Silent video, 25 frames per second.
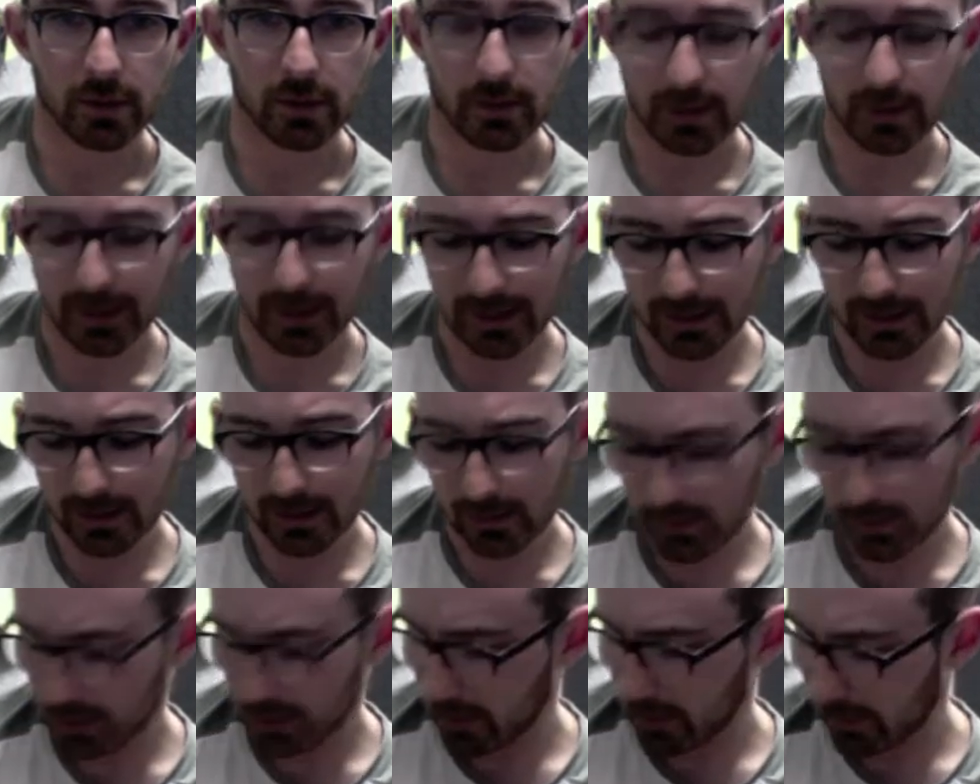Okay, so
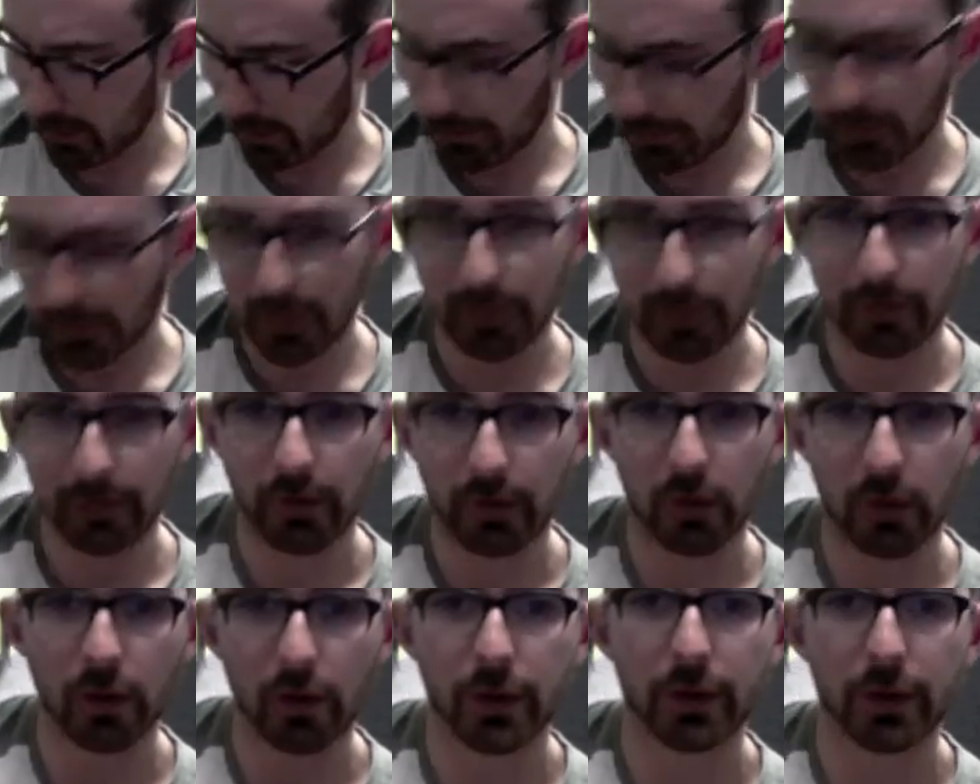we're strumming 5th,
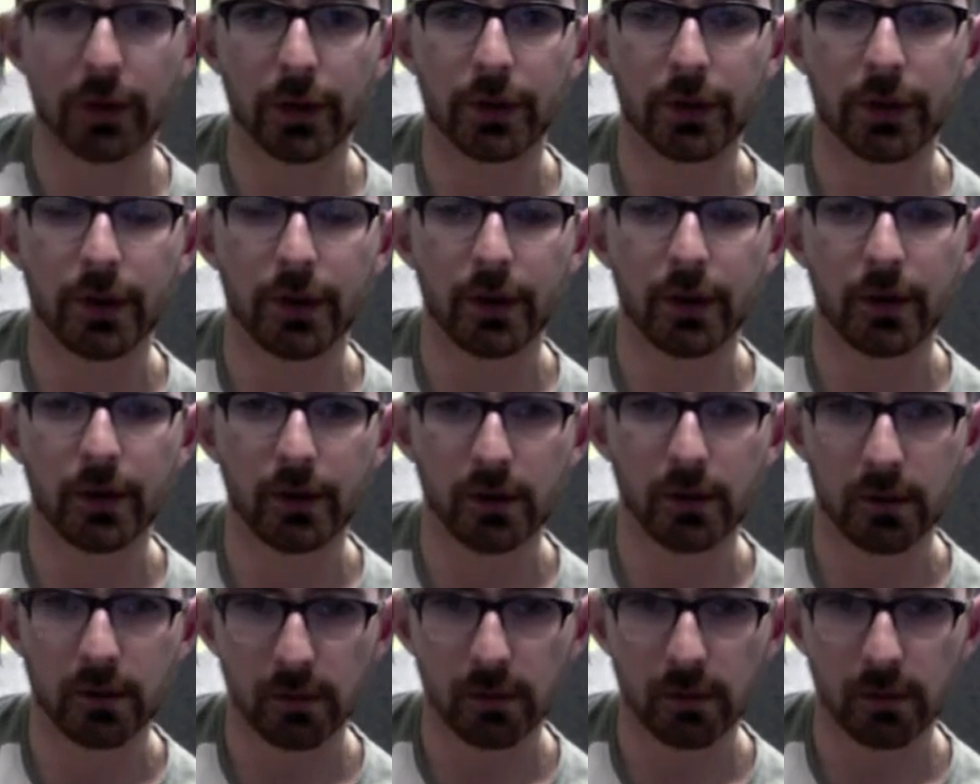4th, and 3rd